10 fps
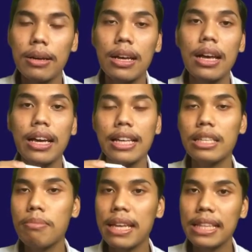calcium
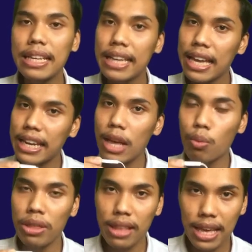metal can react with
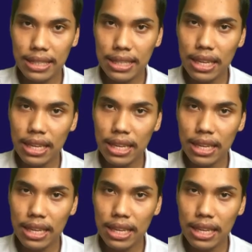acid,